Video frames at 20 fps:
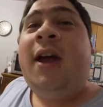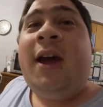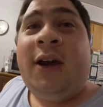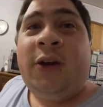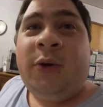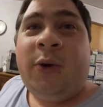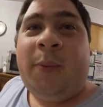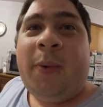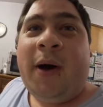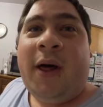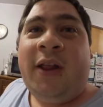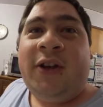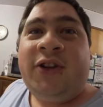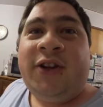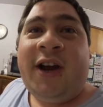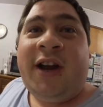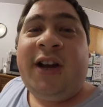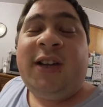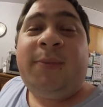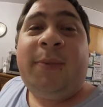I do
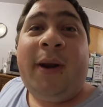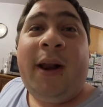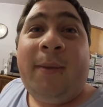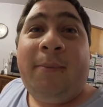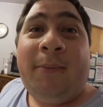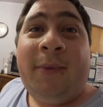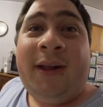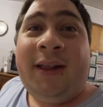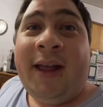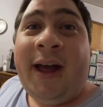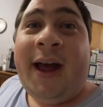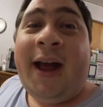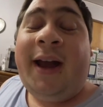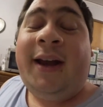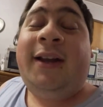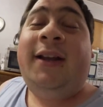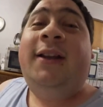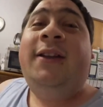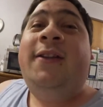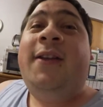apologize, but I'm
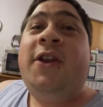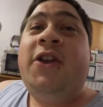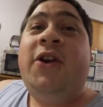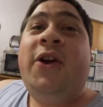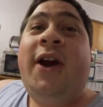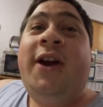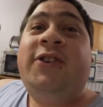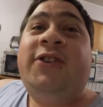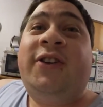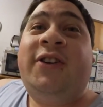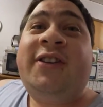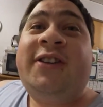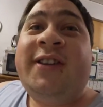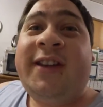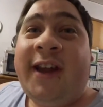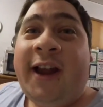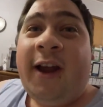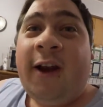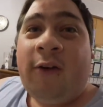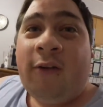glad that you guys are
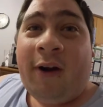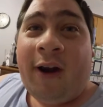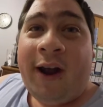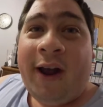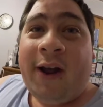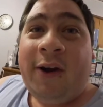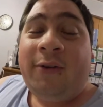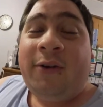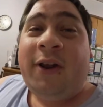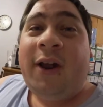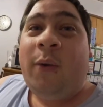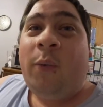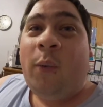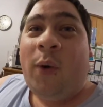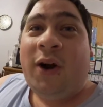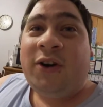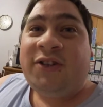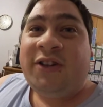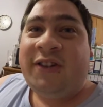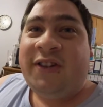sticking around and
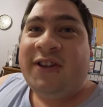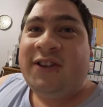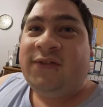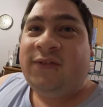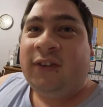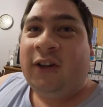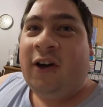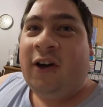watching these